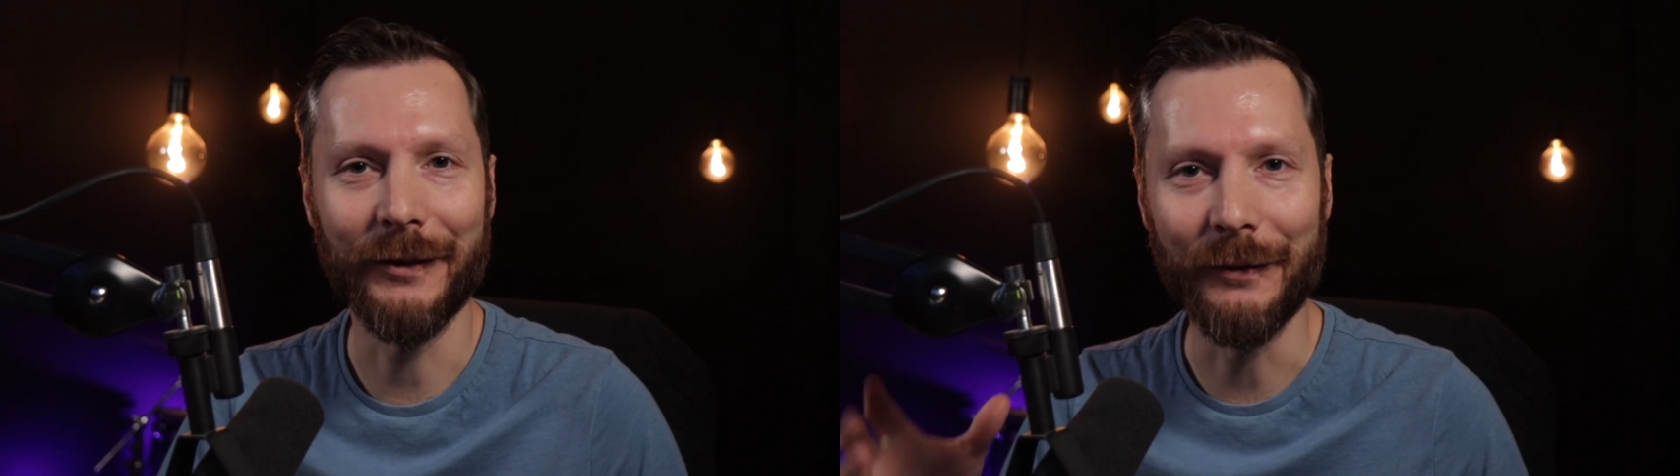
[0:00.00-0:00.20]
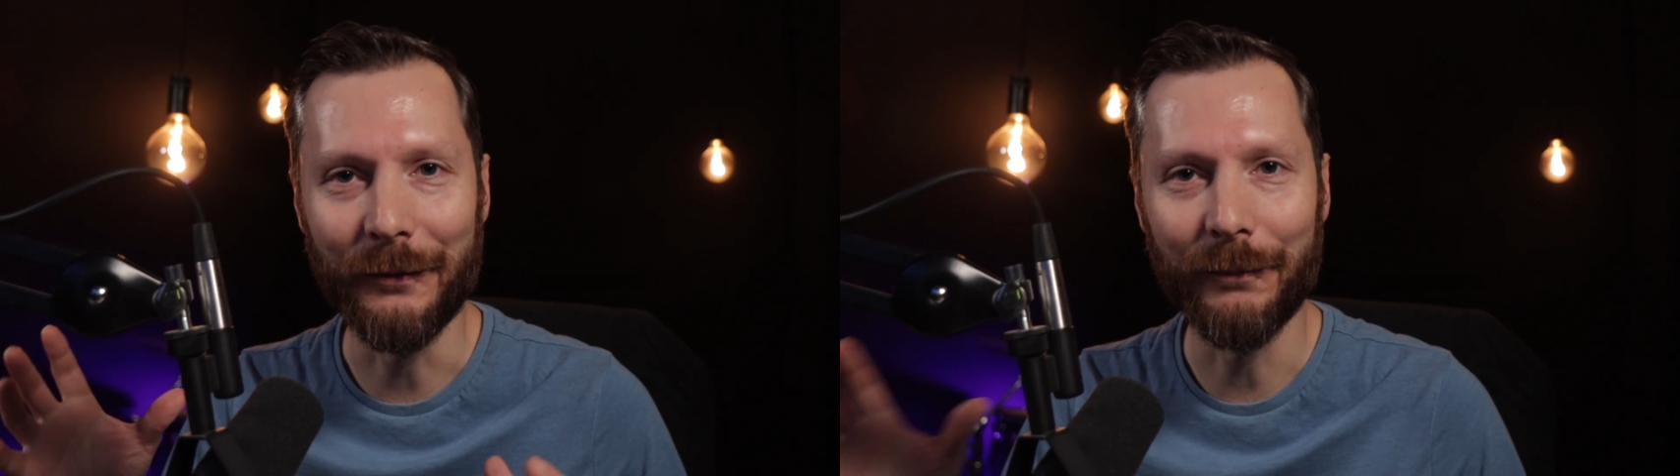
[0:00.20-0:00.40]

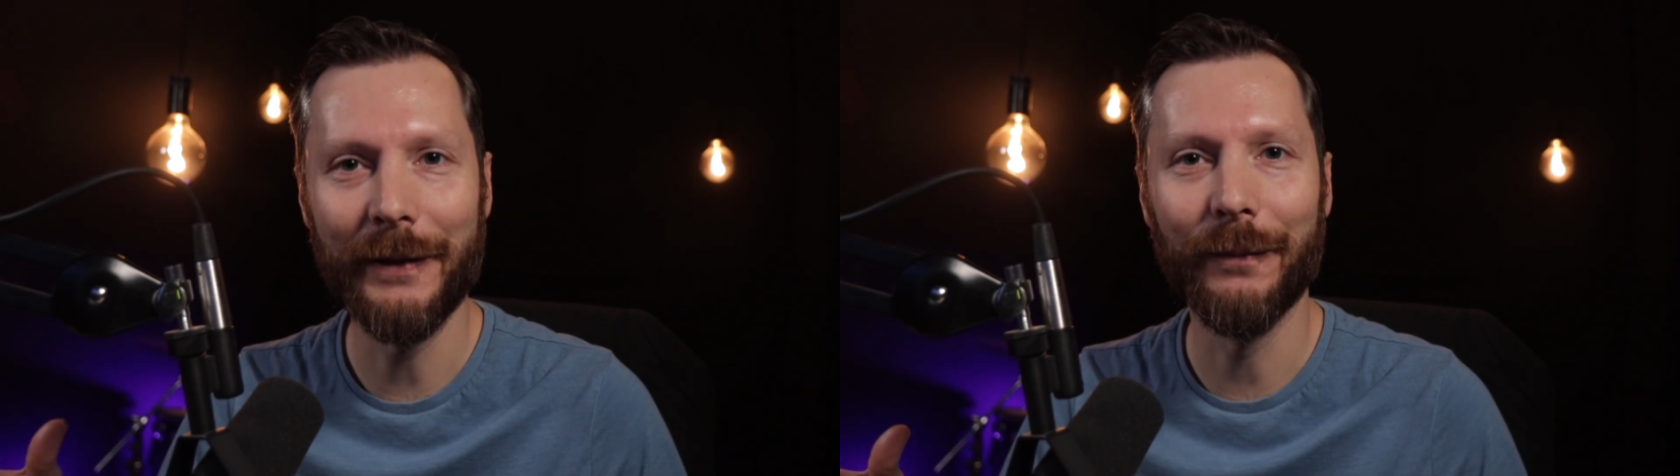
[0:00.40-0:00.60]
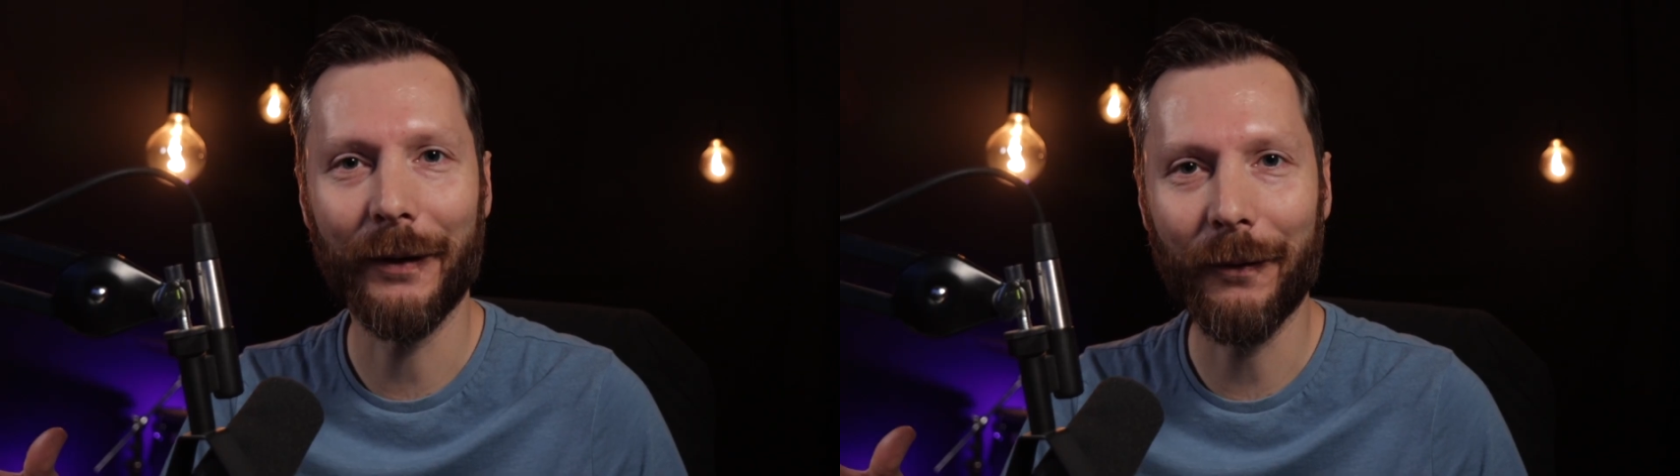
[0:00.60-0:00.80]
to
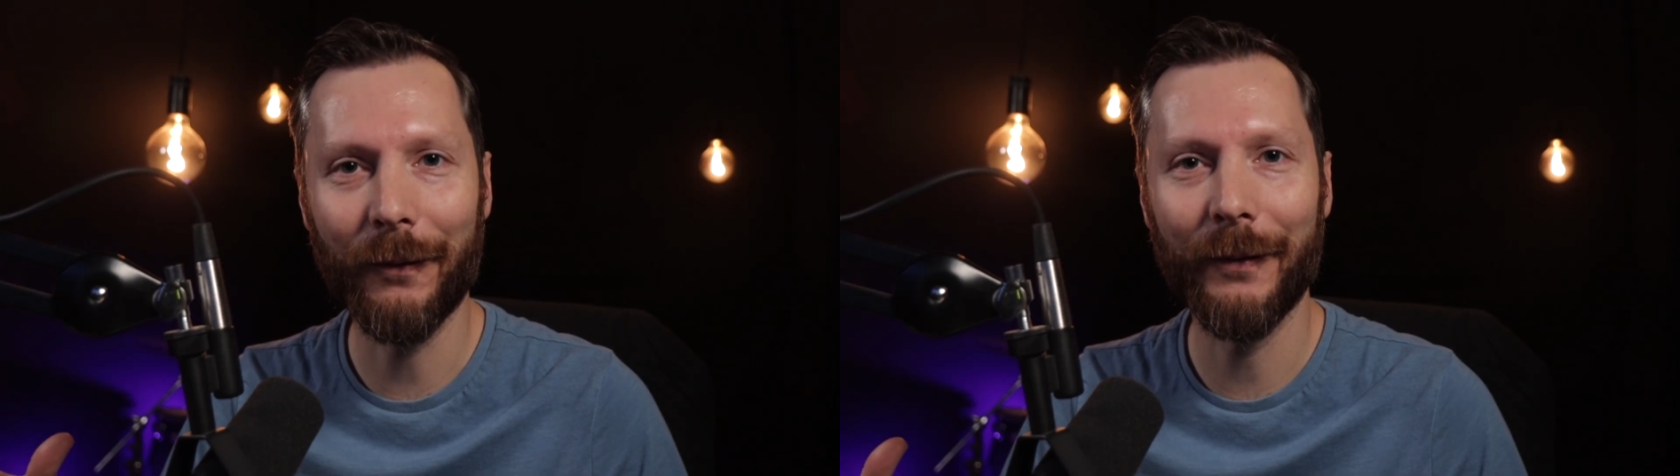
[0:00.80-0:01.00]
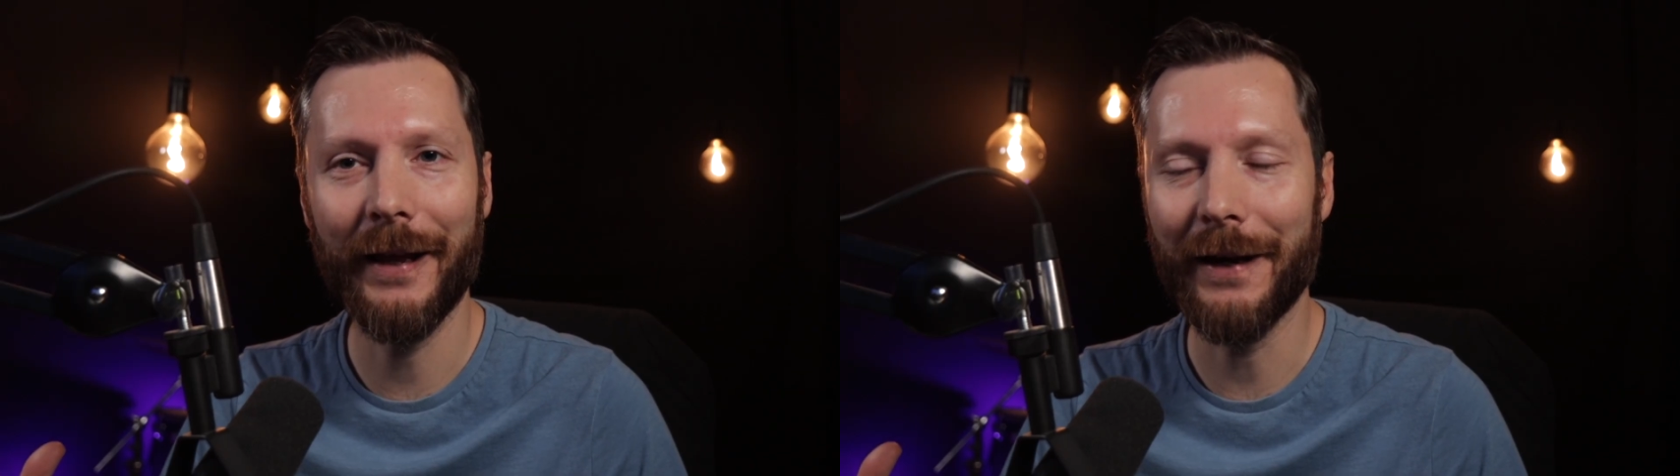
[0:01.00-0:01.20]
re record